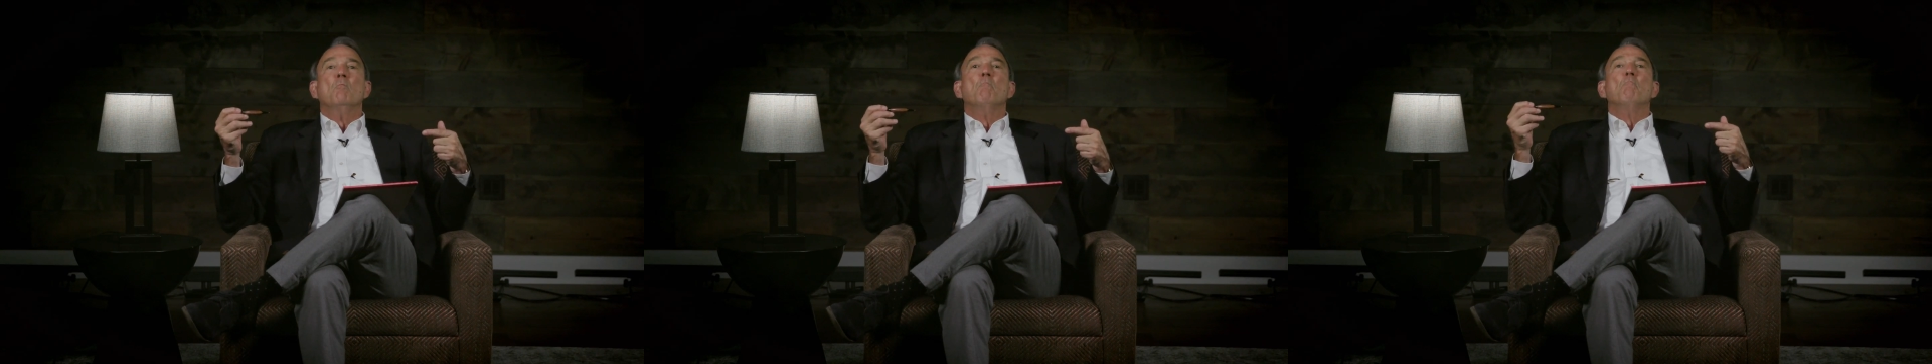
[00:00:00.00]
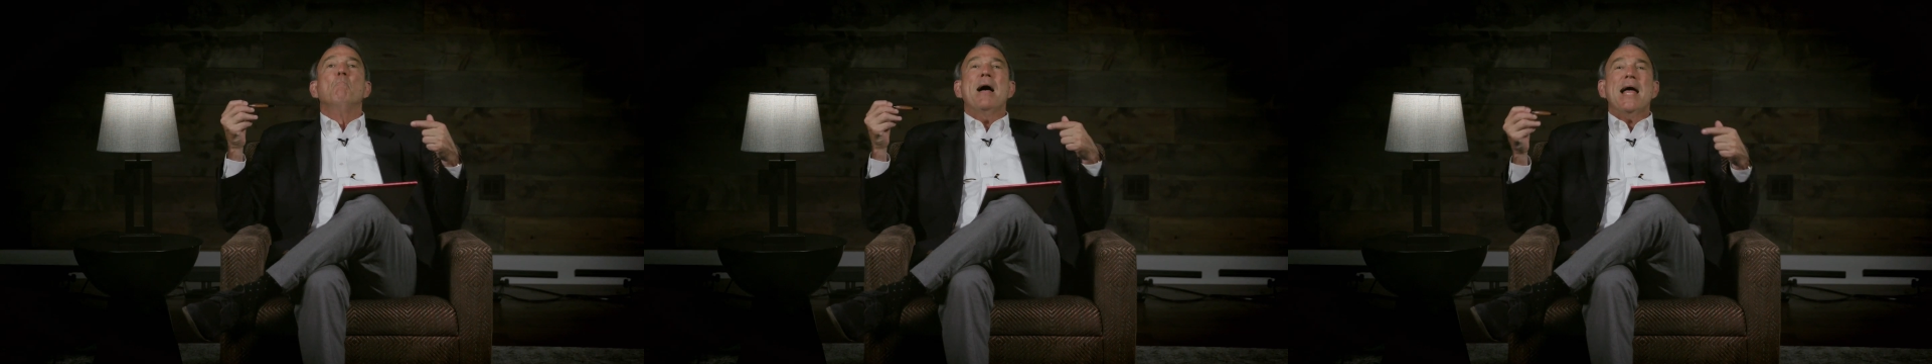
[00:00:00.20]

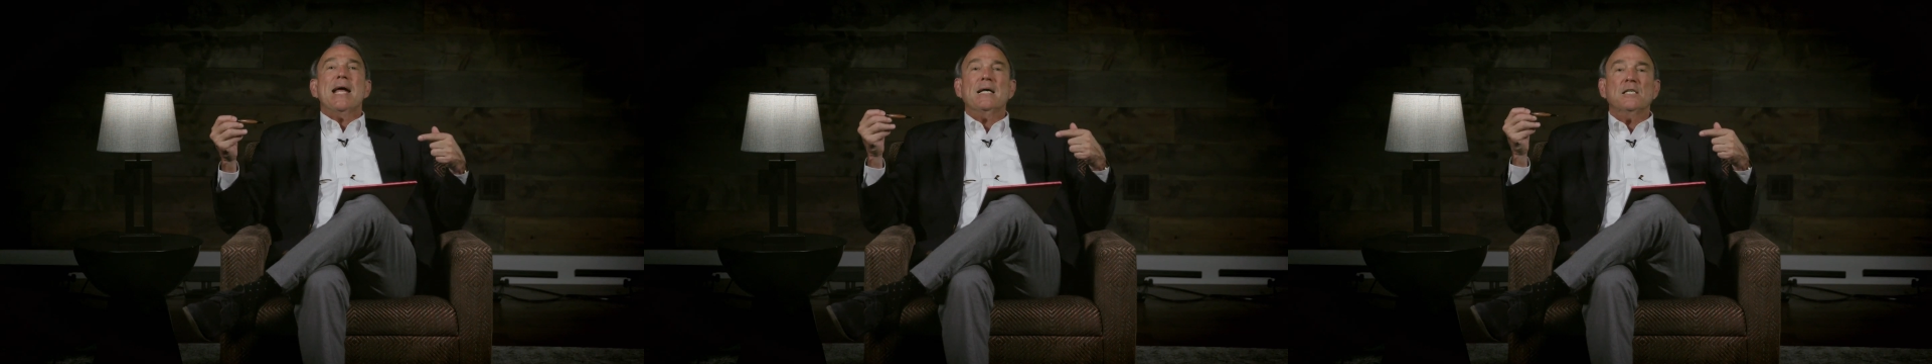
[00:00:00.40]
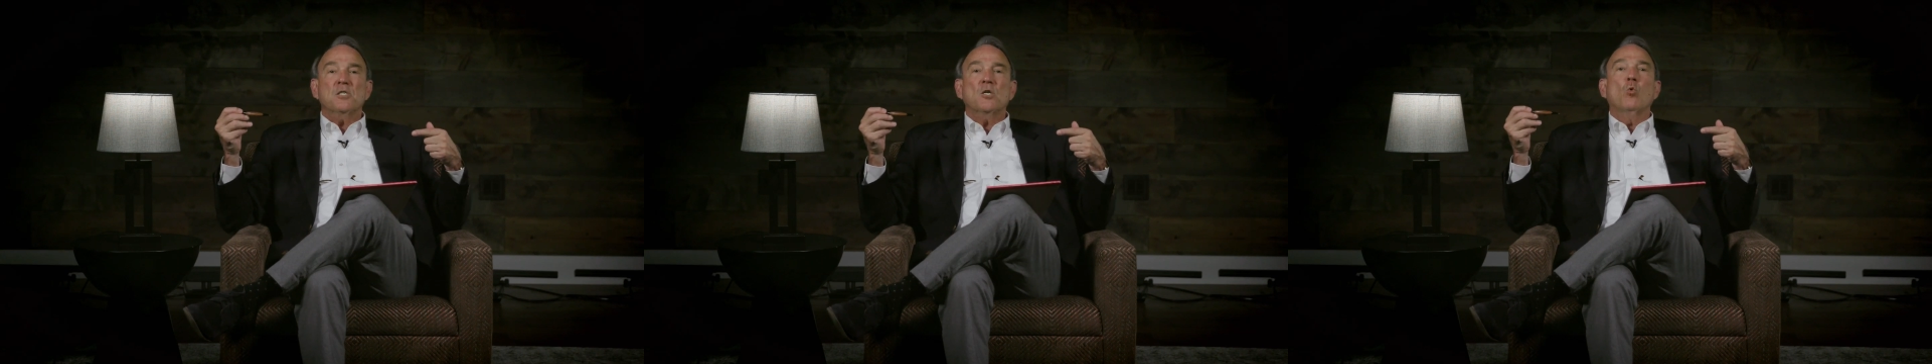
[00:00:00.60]

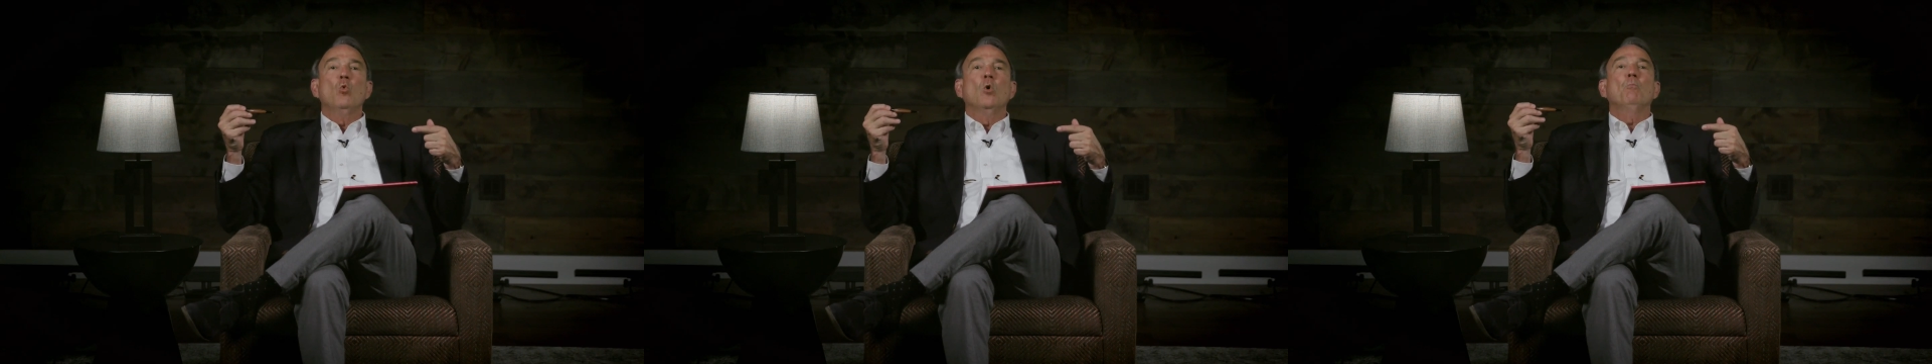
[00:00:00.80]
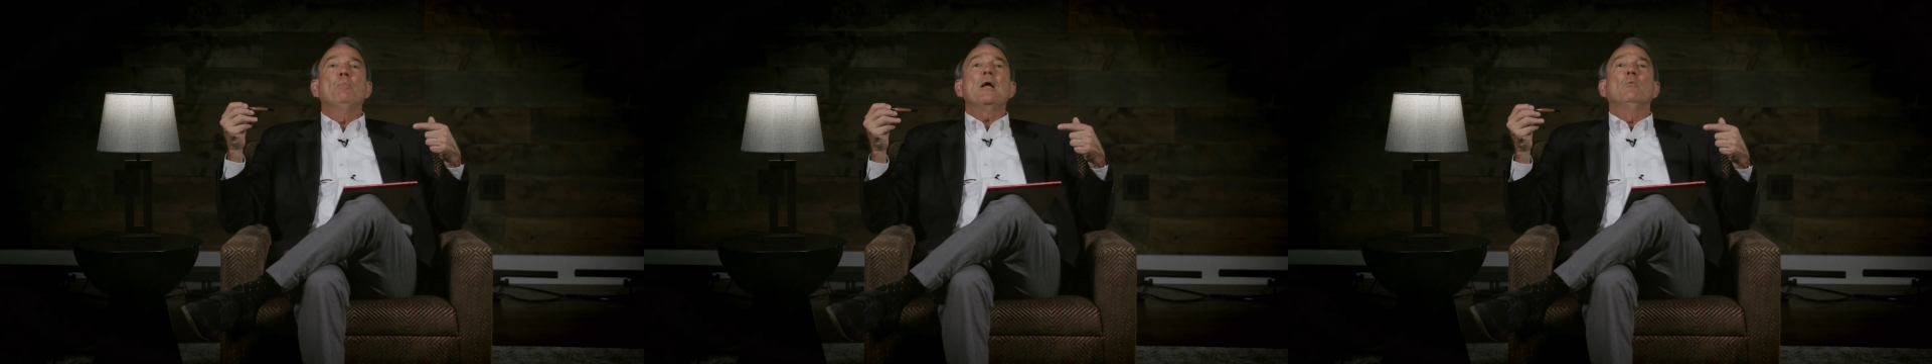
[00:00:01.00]
Mask
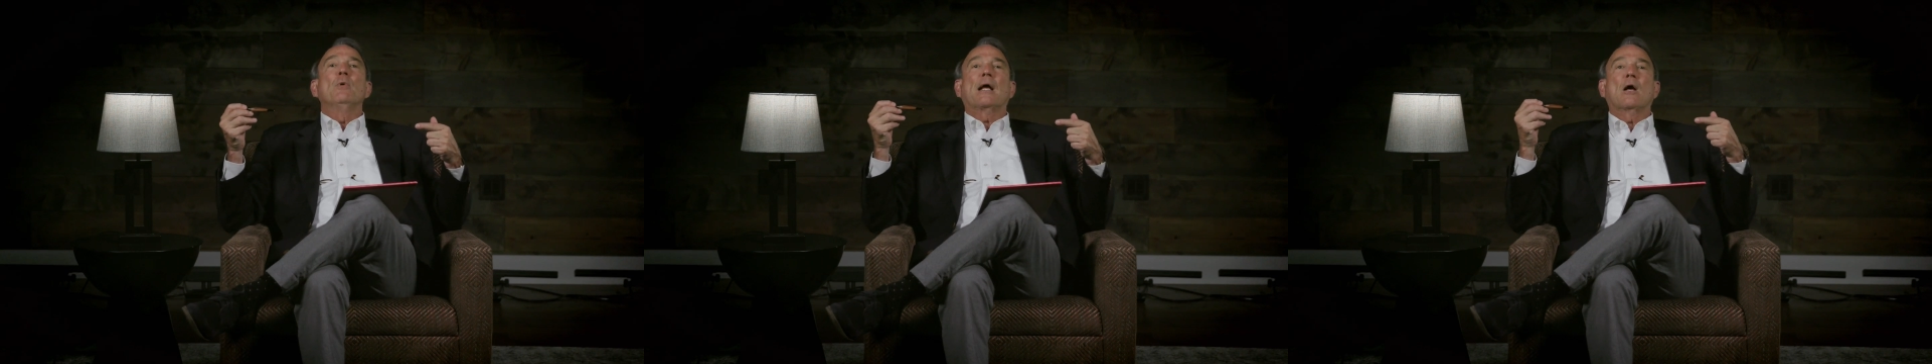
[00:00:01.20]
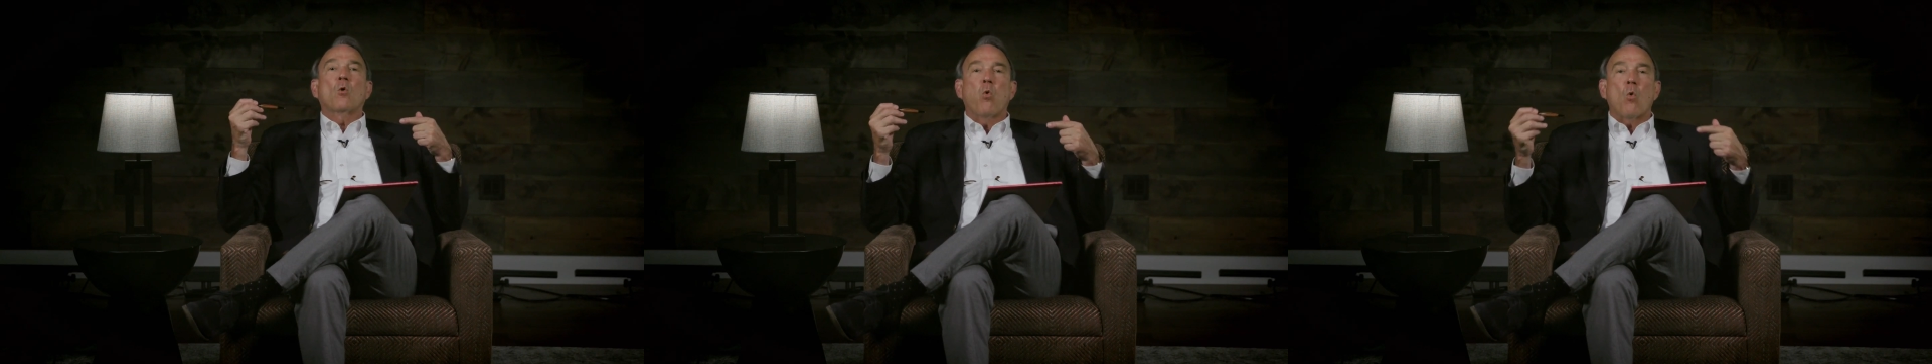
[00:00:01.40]
will be
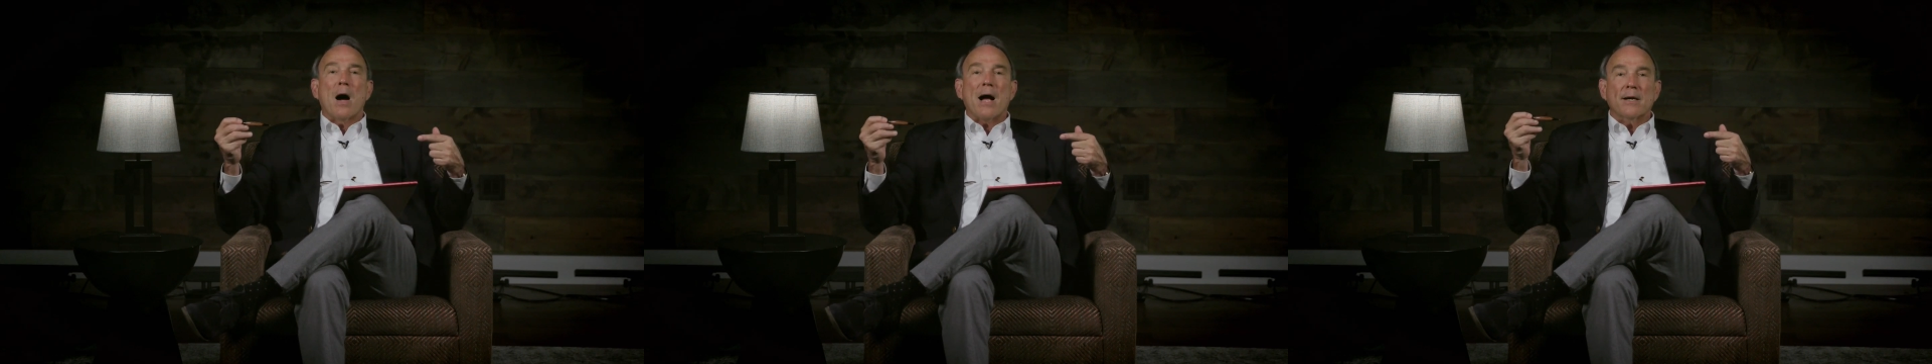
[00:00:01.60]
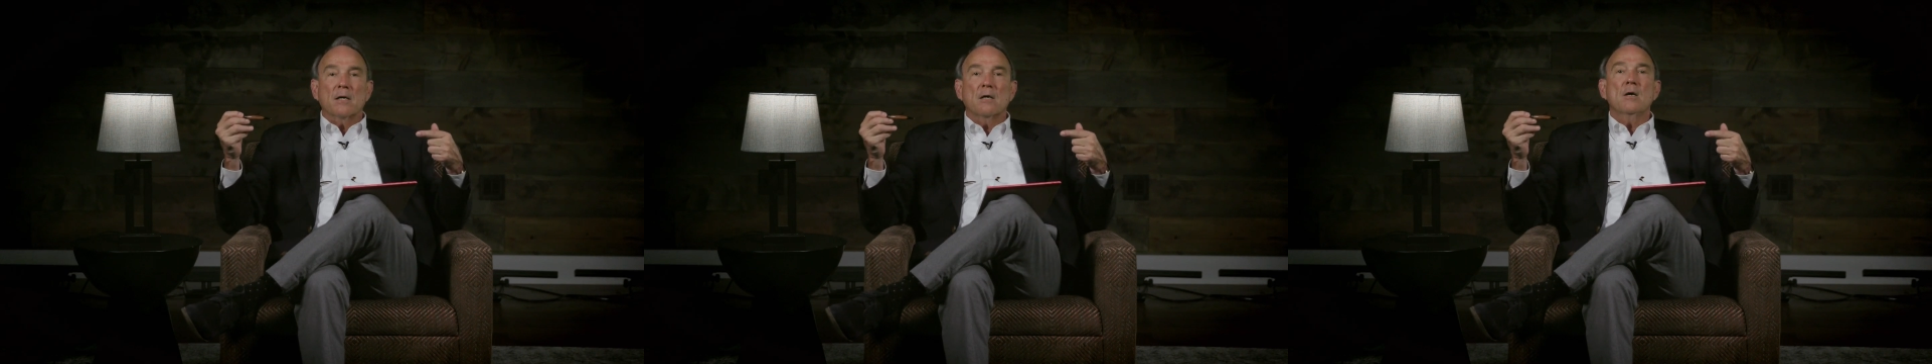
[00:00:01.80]

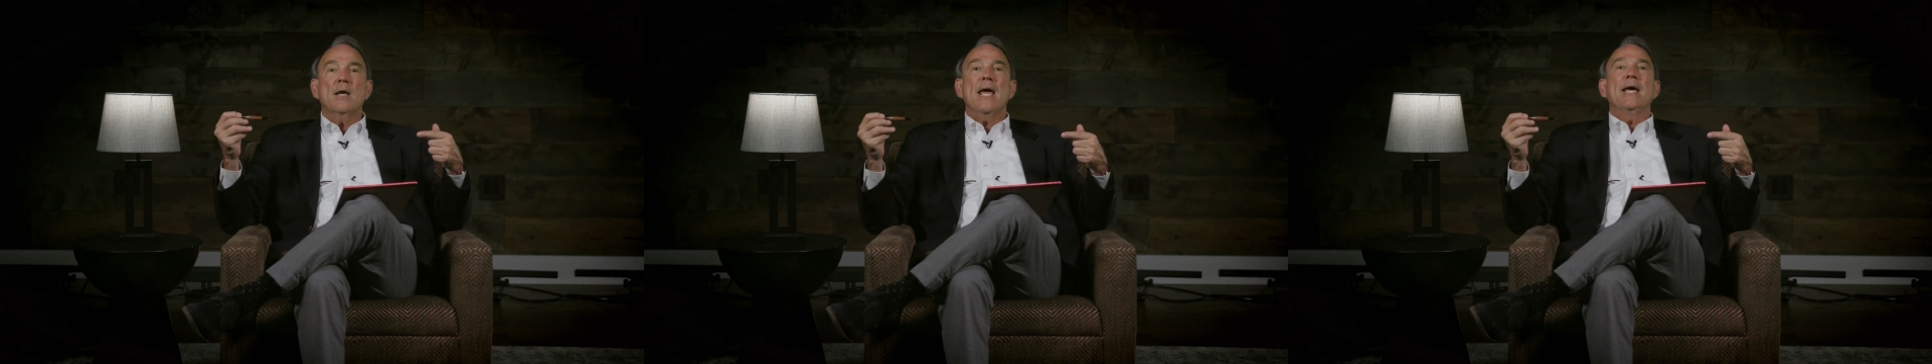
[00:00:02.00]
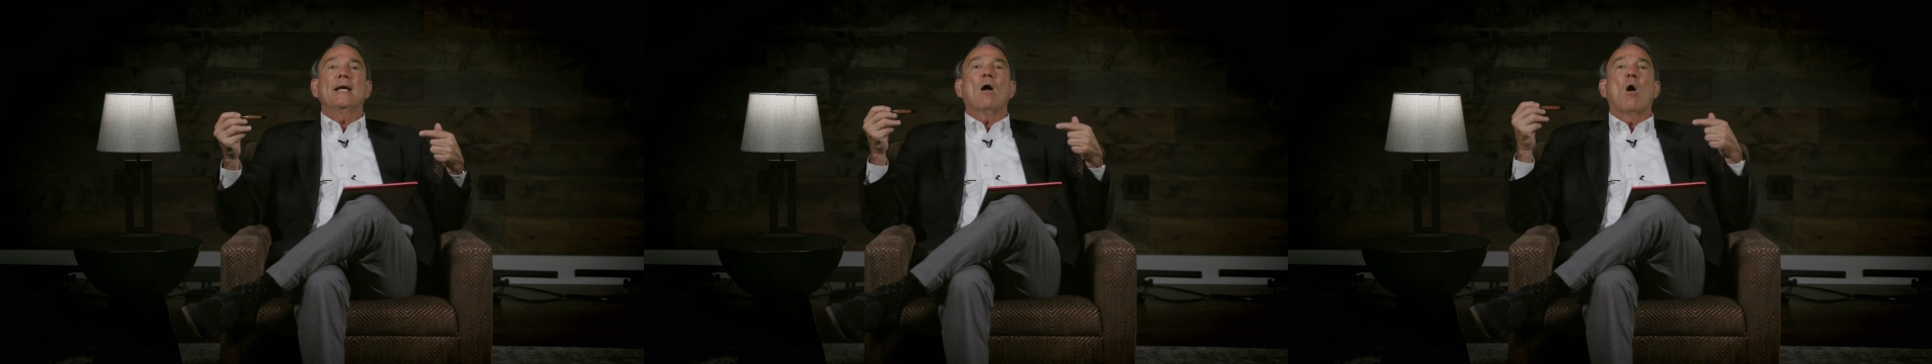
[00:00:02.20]

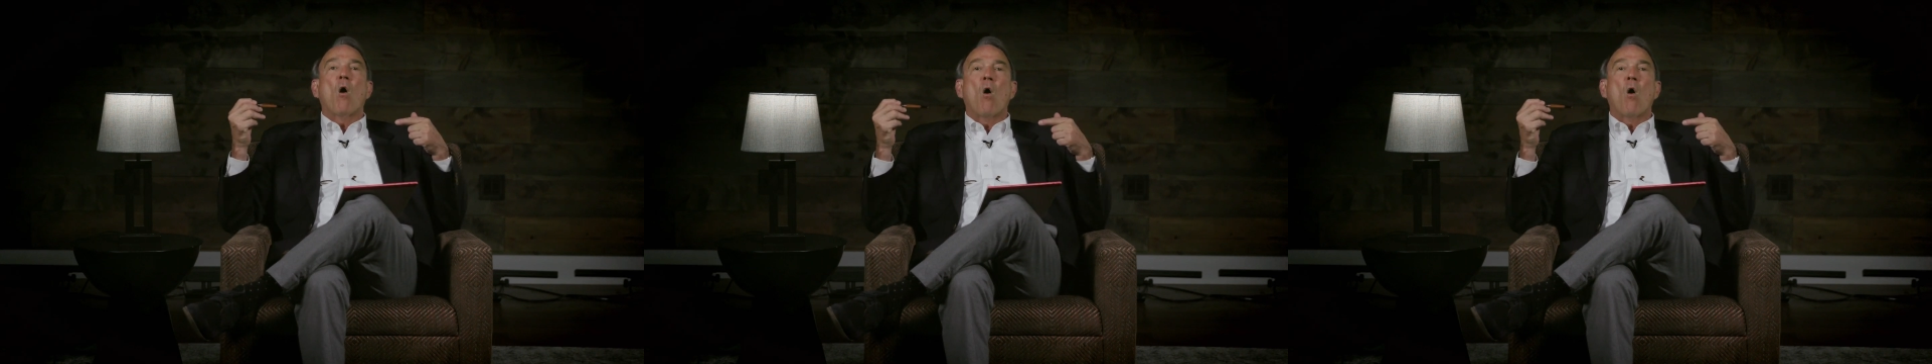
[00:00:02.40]
required at